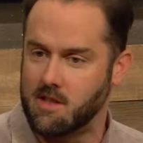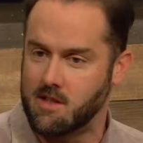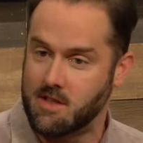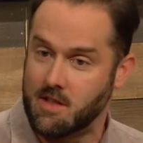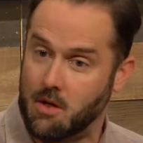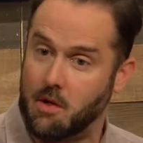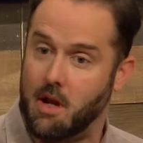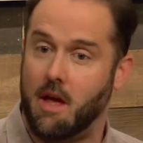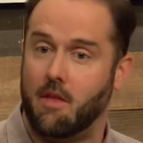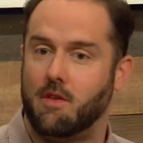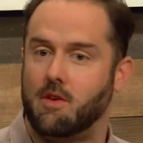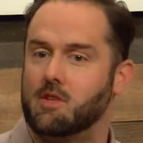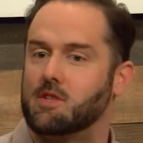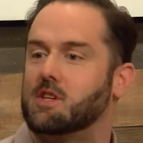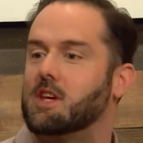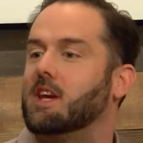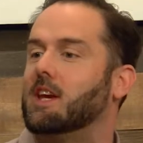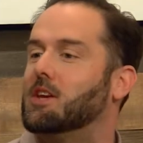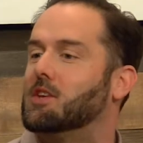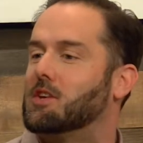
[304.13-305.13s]
and now they're
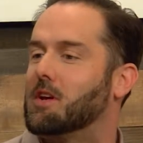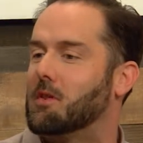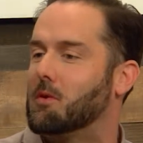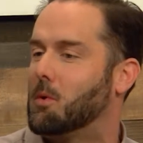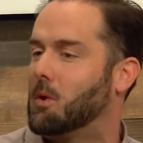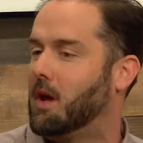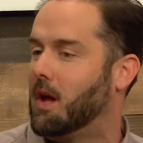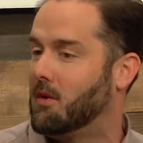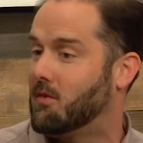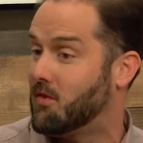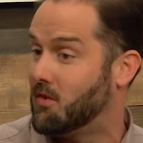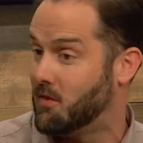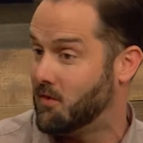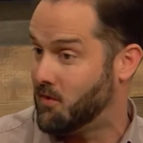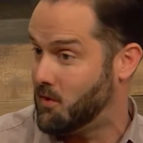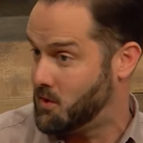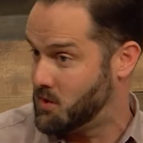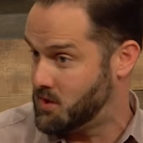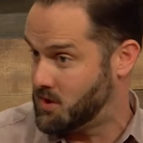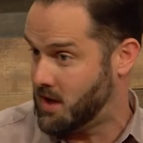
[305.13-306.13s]
seeing each other again for the
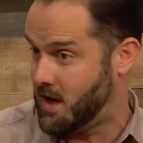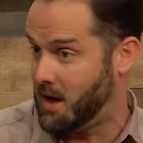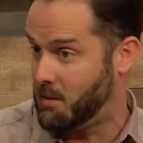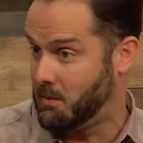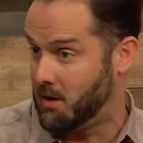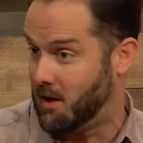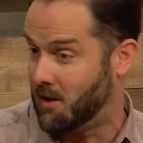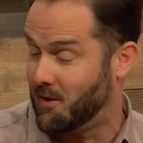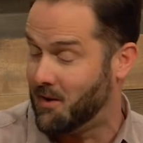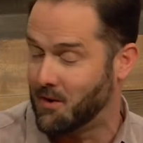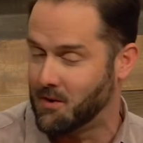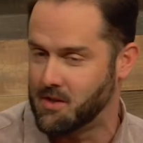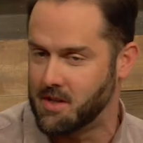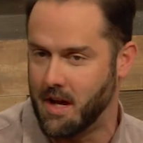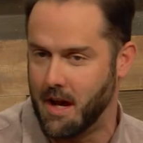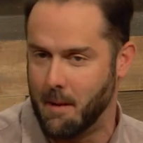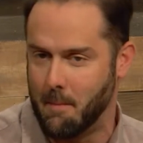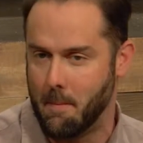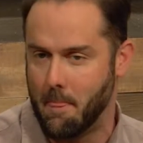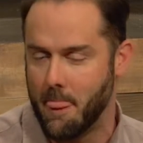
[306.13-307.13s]
first time in a long
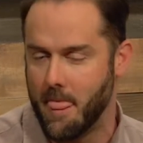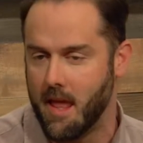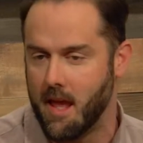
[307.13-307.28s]
time.